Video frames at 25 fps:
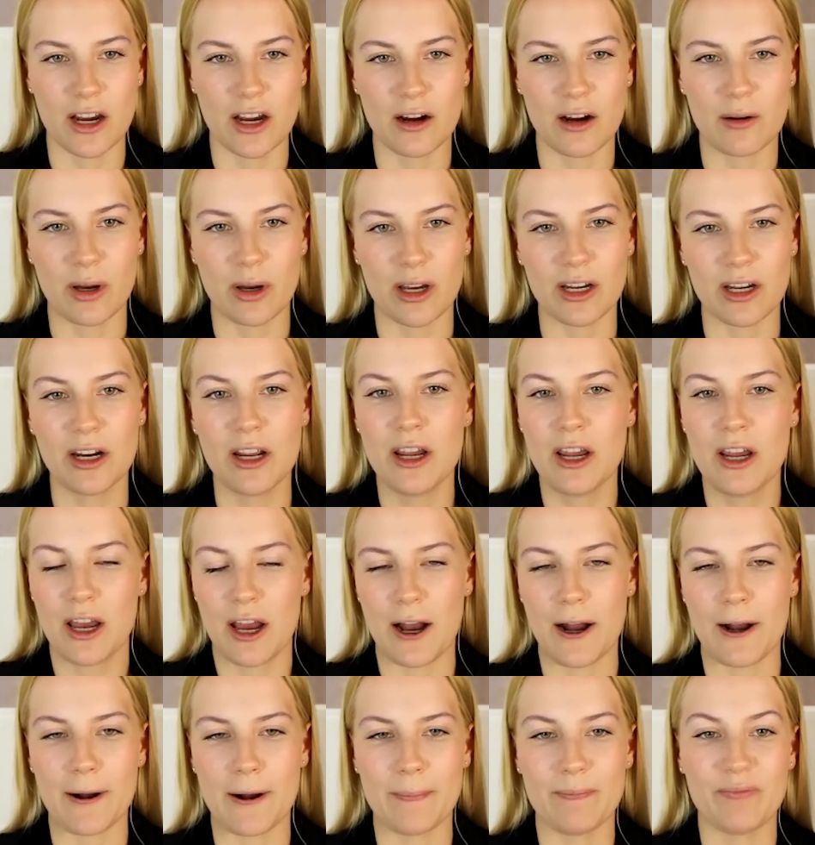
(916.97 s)
But
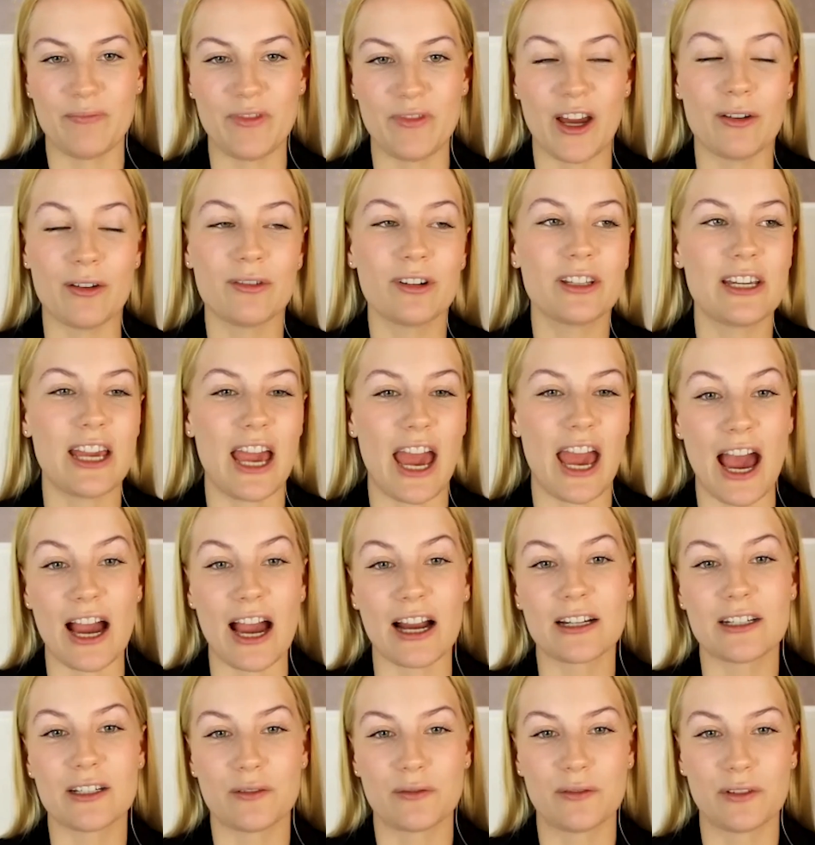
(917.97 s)
that really
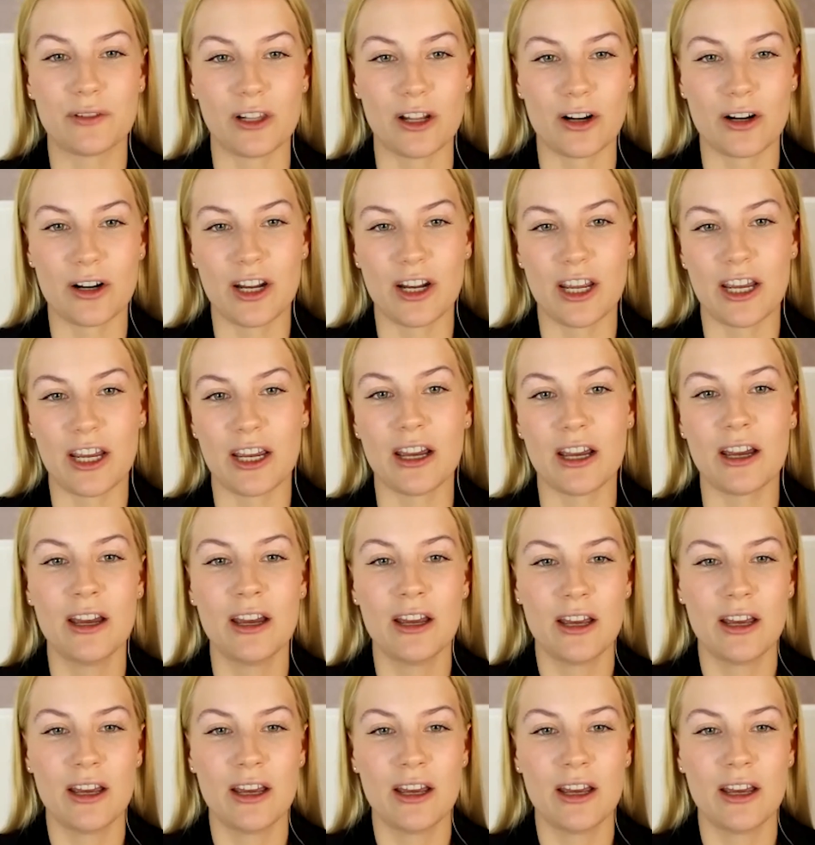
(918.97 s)
active learning